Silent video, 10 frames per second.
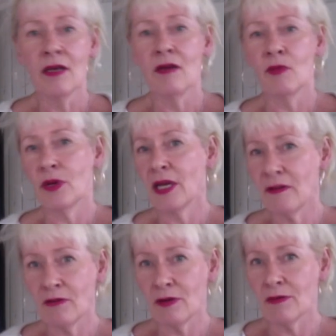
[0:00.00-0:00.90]

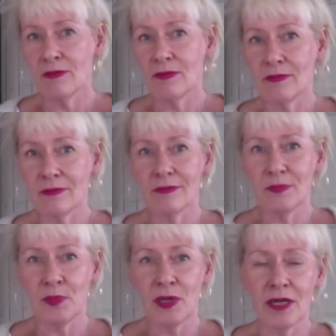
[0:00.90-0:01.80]
whatever
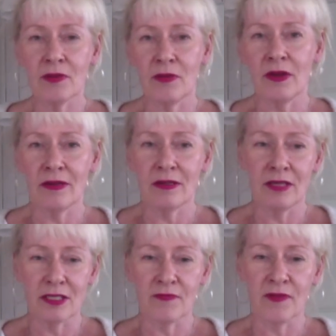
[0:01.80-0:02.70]
part of
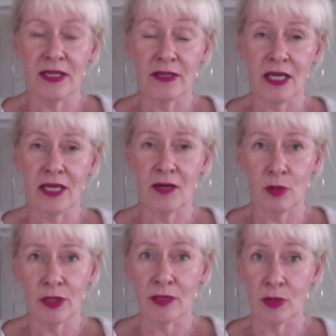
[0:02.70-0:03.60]
this field they are
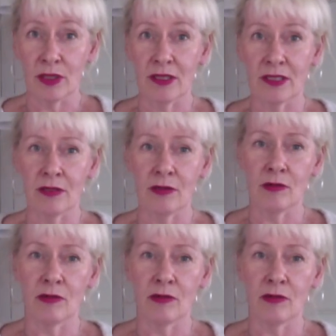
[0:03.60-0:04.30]
working with. So